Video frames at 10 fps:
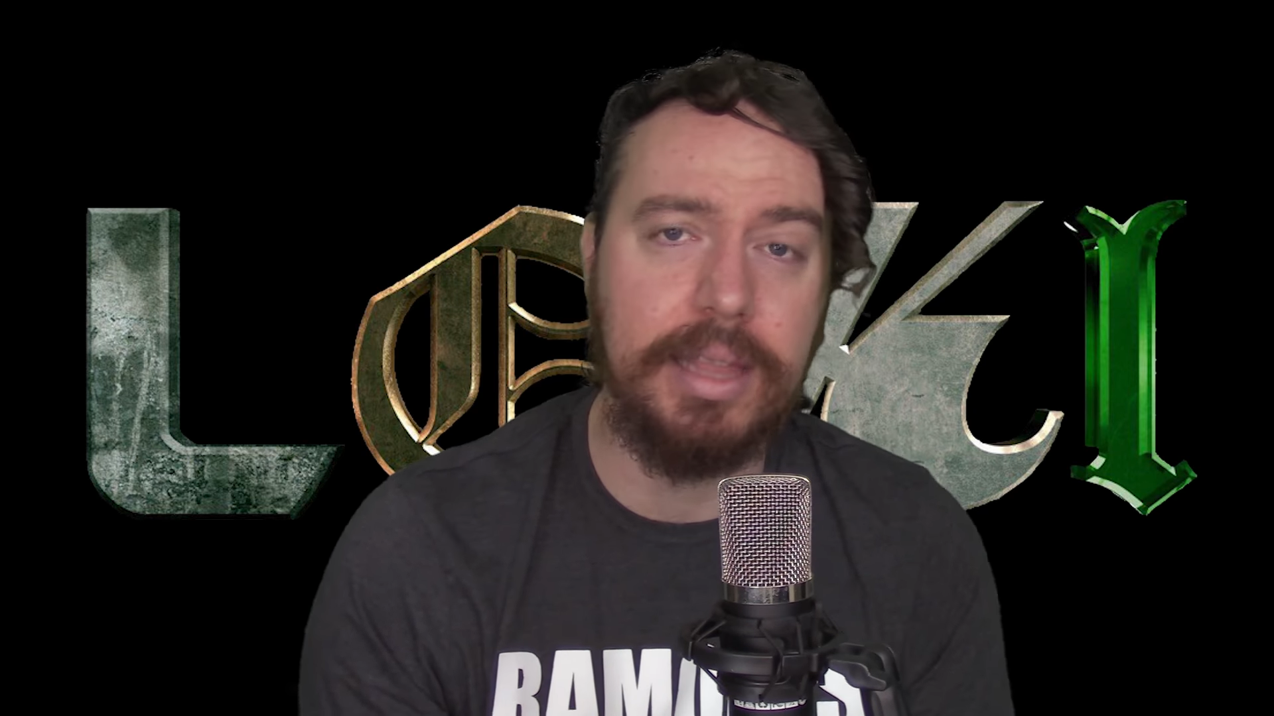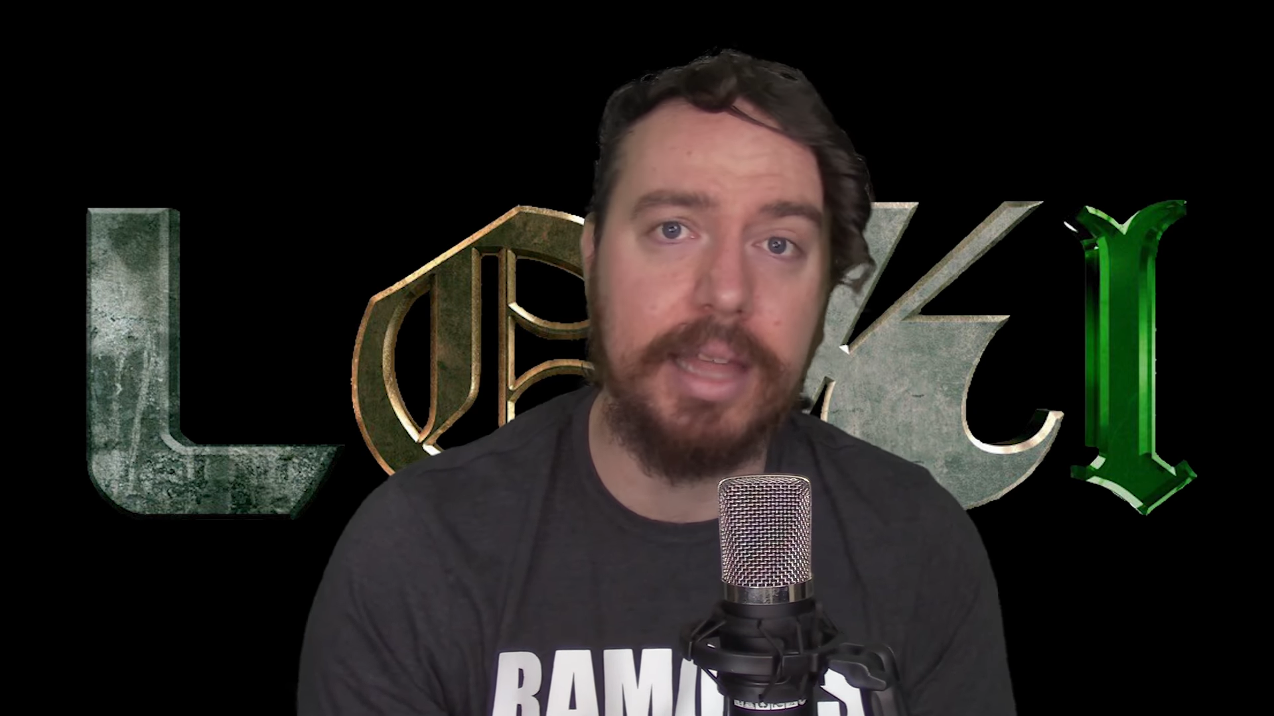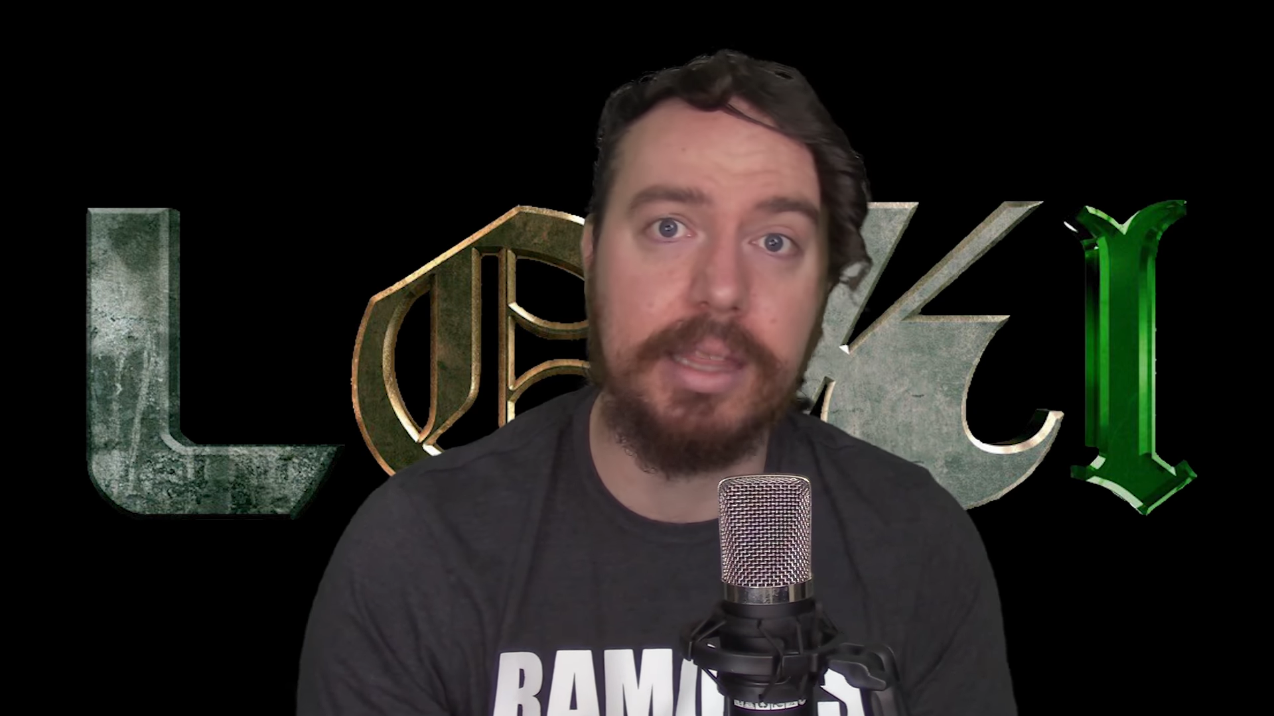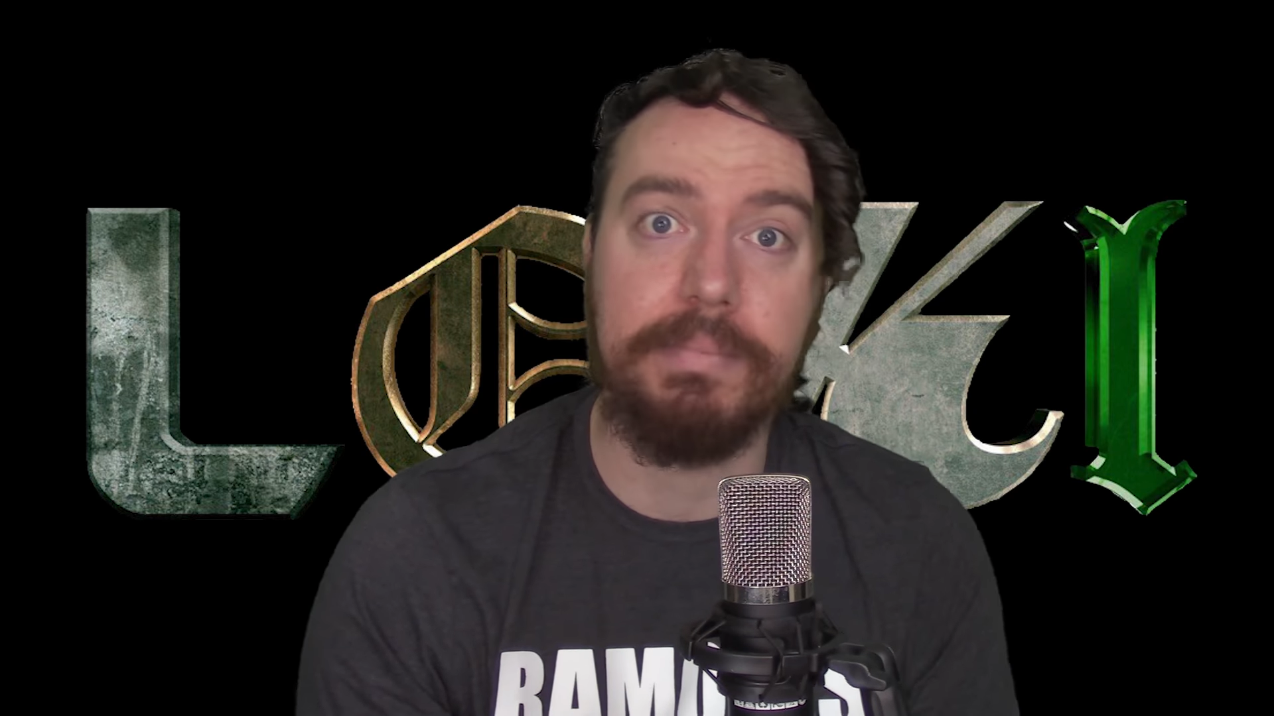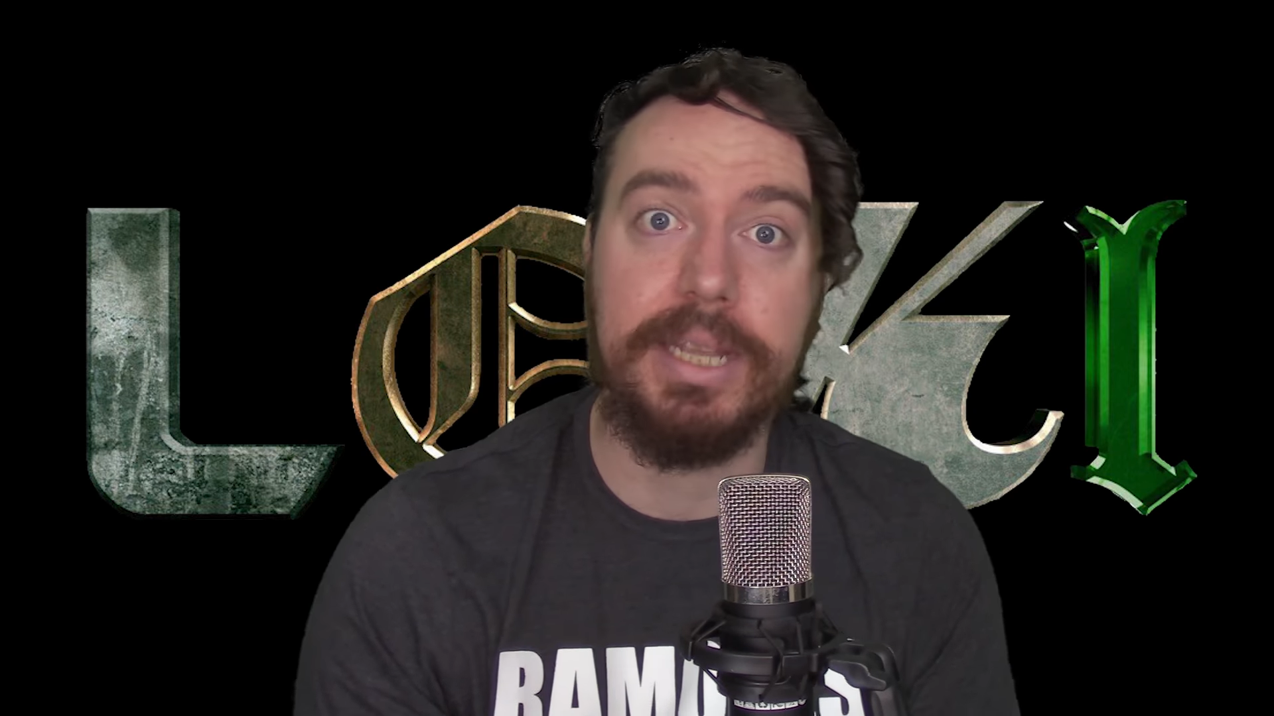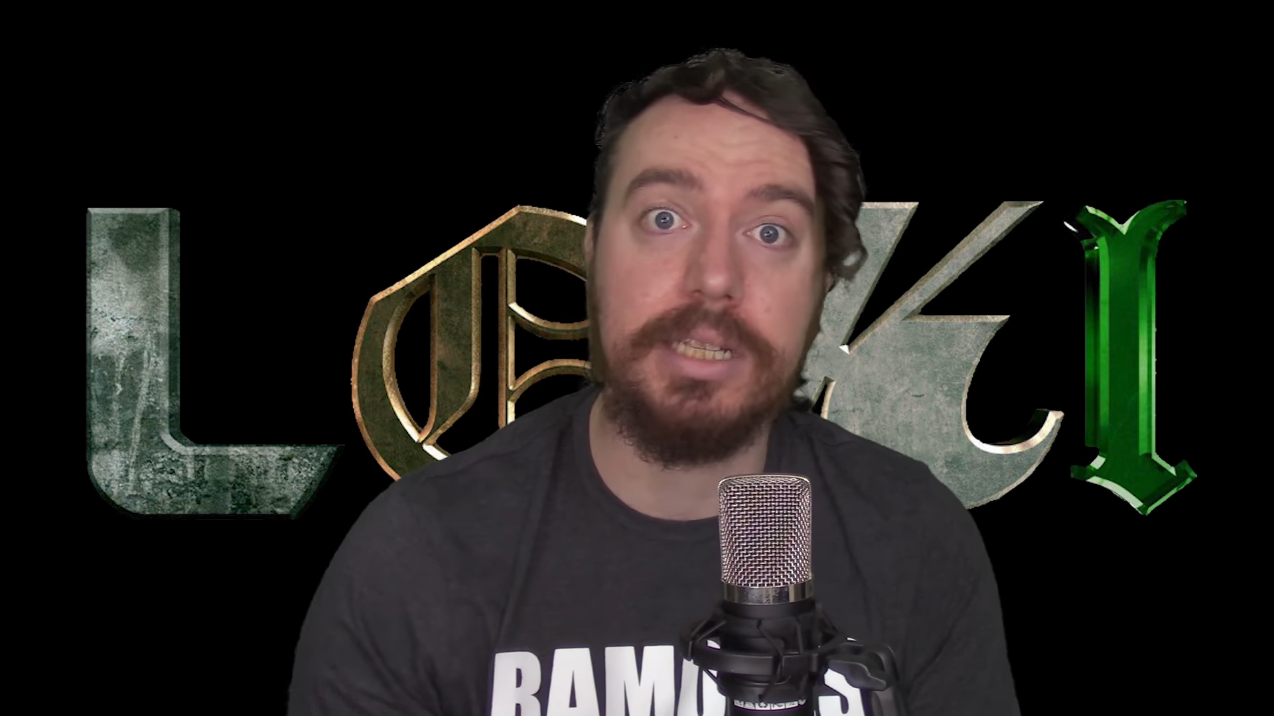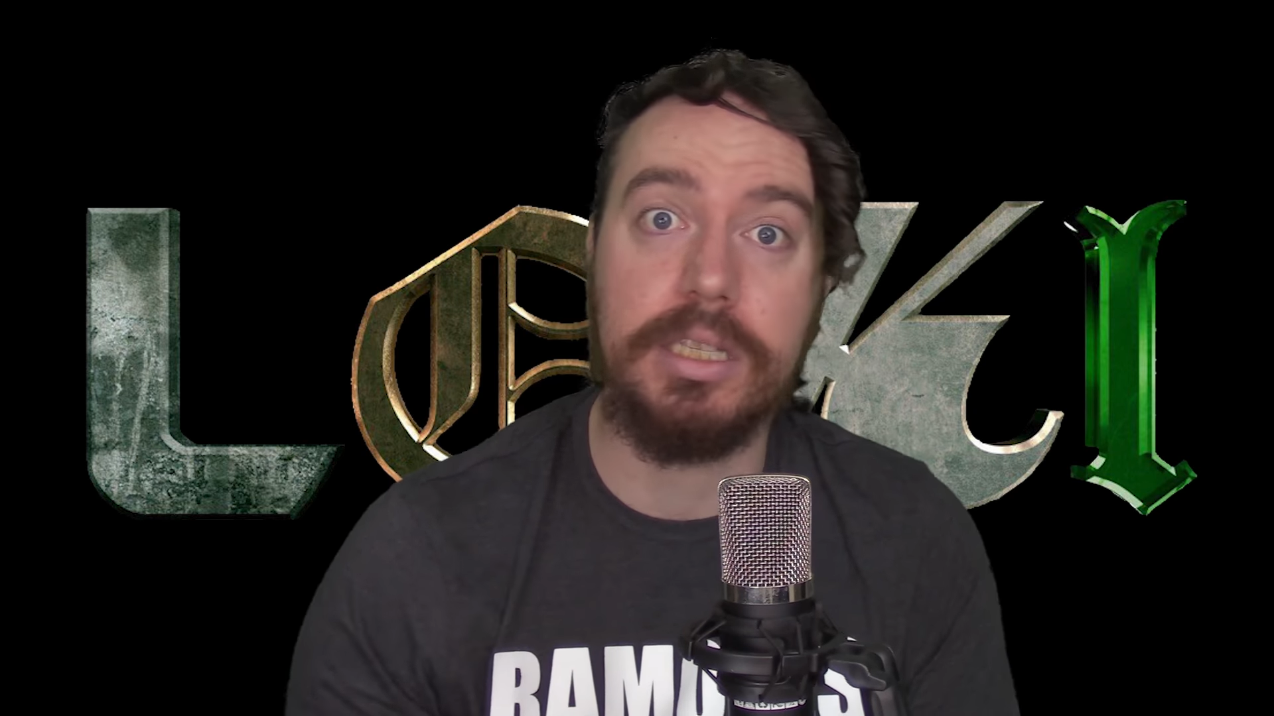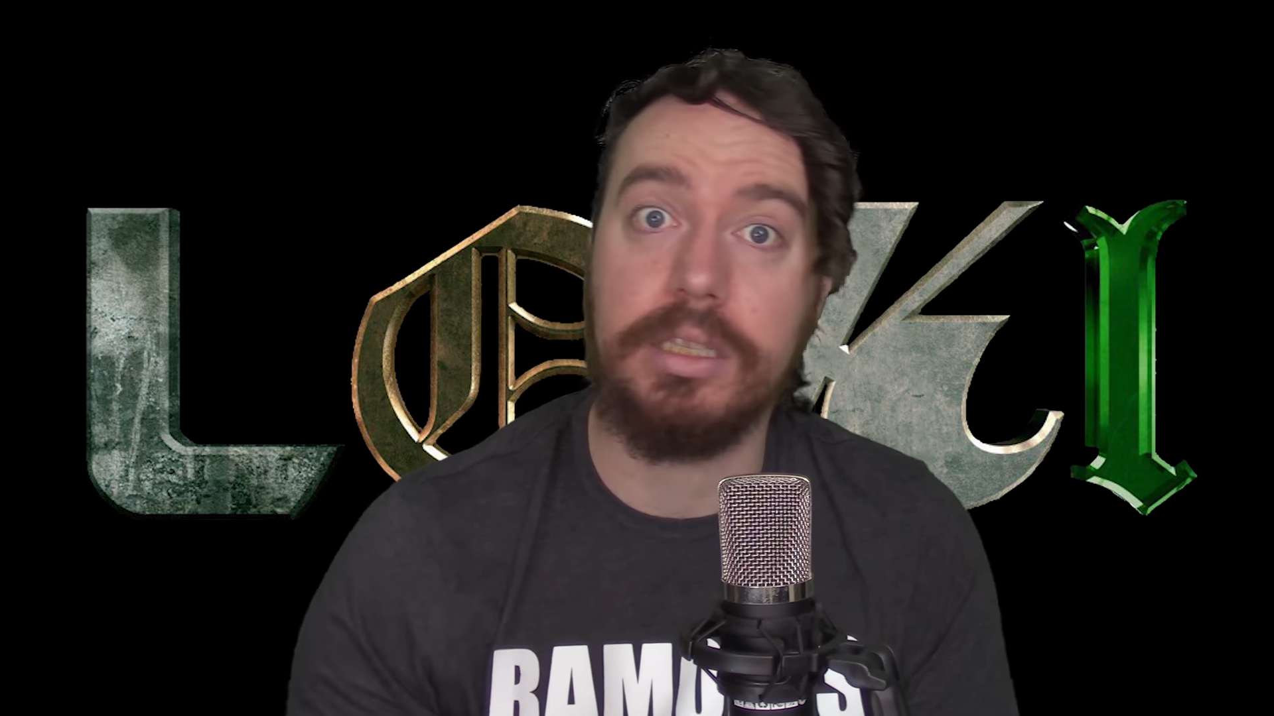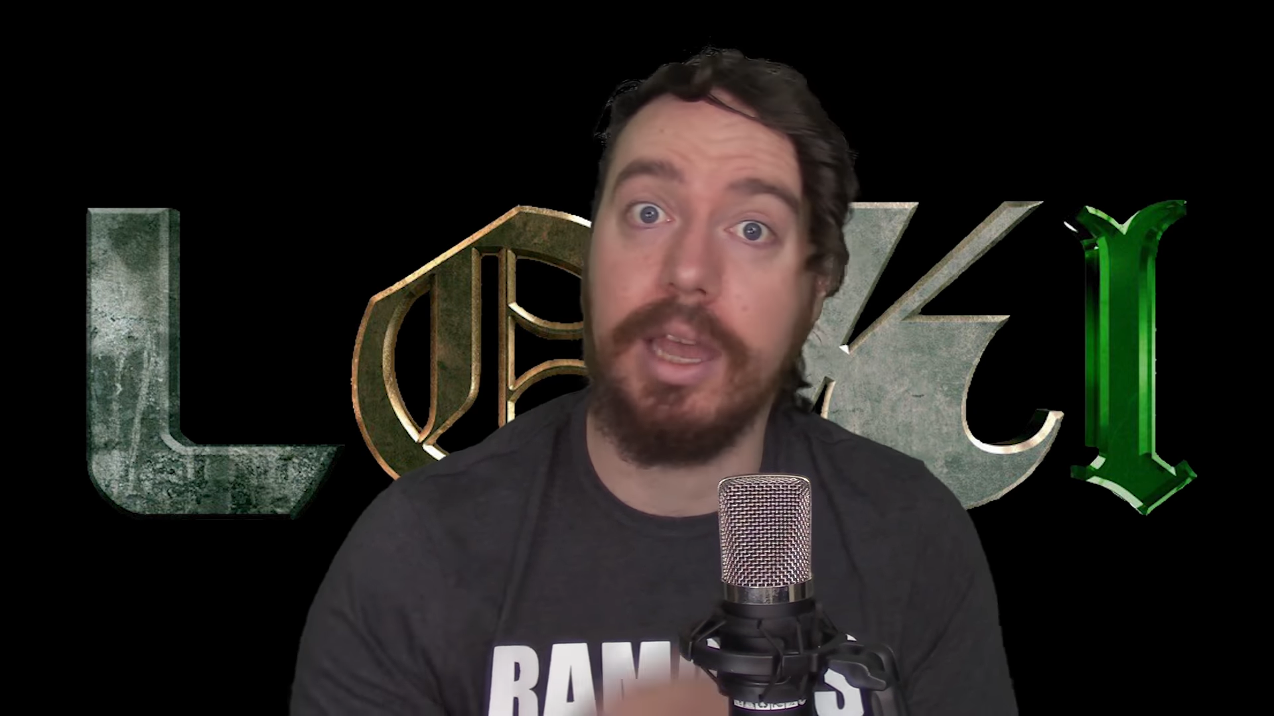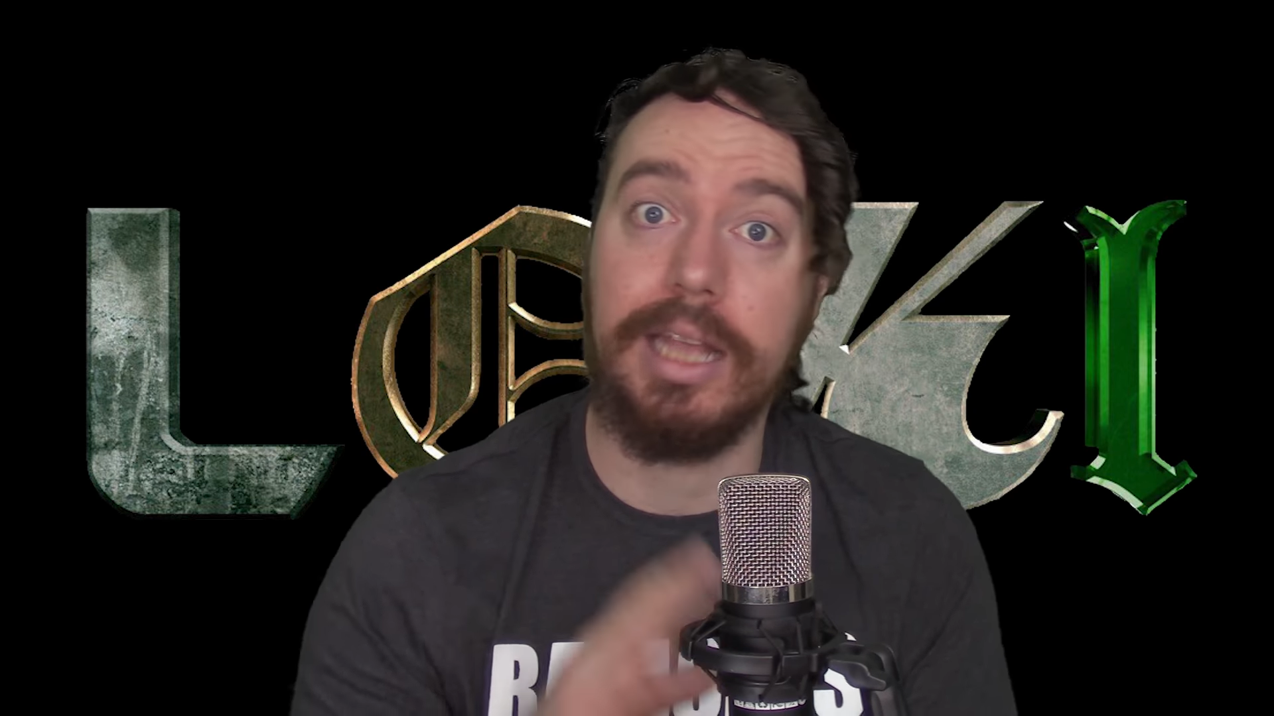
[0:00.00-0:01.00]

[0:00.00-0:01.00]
that means it's a,